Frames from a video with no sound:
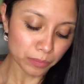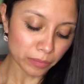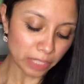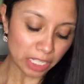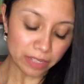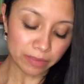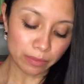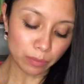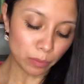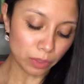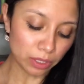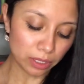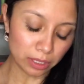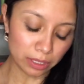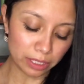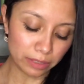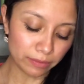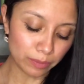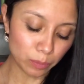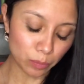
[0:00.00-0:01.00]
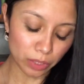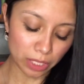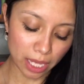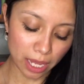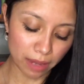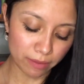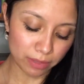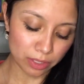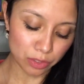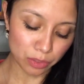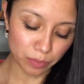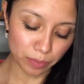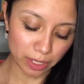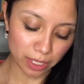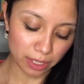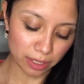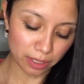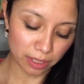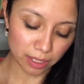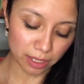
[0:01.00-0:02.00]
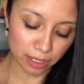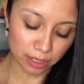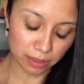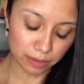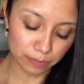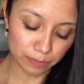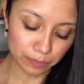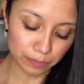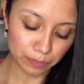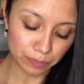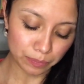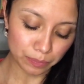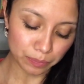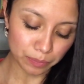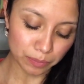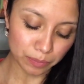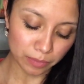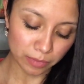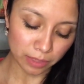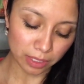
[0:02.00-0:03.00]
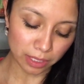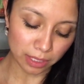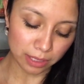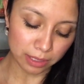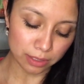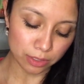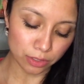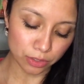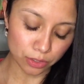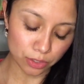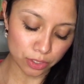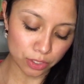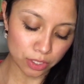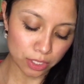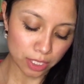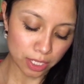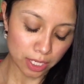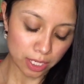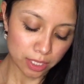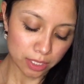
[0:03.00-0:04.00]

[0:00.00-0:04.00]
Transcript: even with having to buy the inserts.